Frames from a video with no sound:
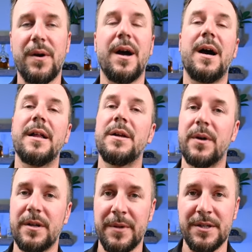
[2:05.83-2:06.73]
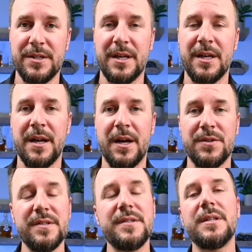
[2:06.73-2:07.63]
I highly recommend checking it
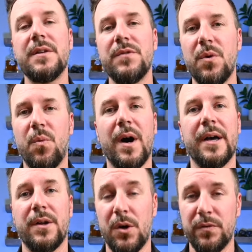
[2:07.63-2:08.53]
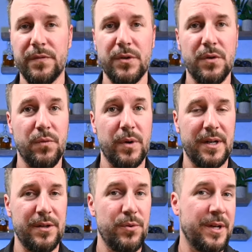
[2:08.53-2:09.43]
out just to give you a wide overview of
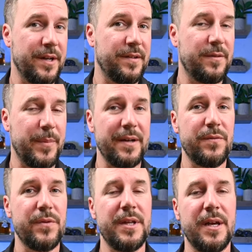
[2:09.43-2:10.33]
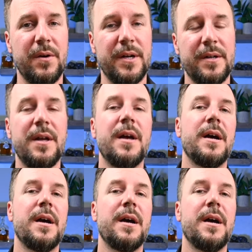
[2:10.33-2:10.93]
what you can expect for the area,